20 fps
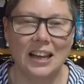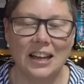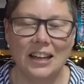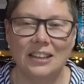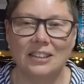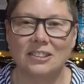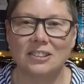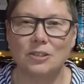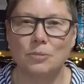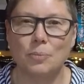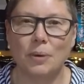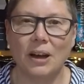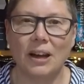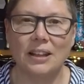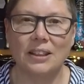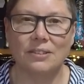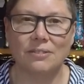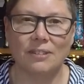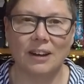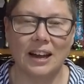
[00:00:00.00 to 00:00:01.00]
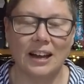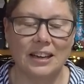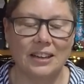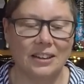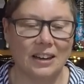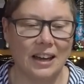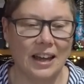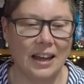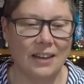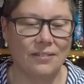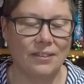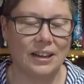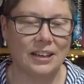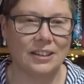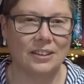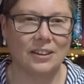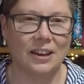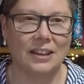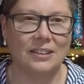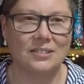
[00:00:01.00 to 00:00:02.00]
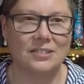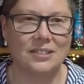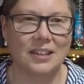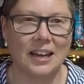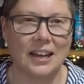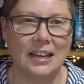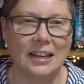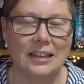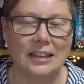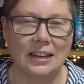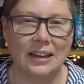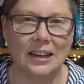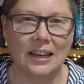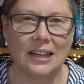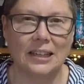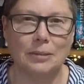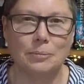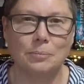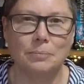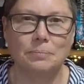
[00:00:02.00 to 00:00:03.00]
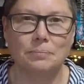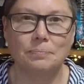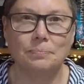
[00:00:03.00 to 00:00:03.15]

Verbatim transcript: despite the rain, I have had a nice day. Um,